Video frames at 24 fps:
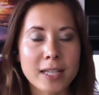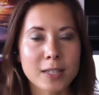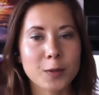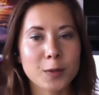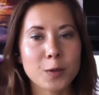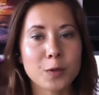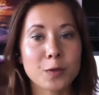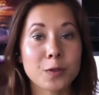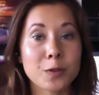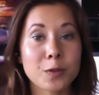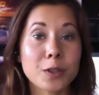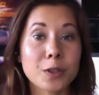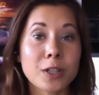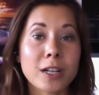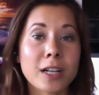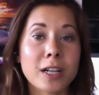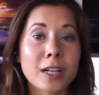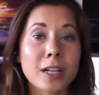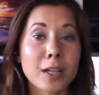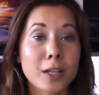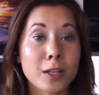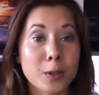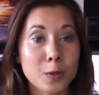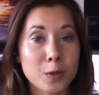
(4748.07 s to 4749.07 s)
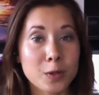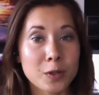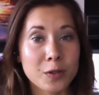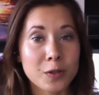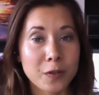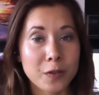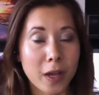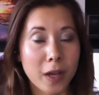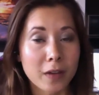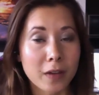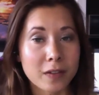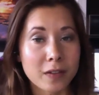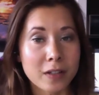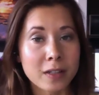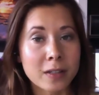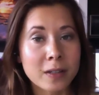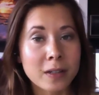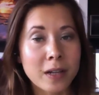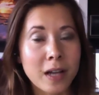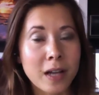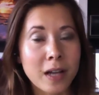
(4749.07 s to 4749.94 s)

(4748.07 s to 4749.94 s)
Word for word: you for a huge favor.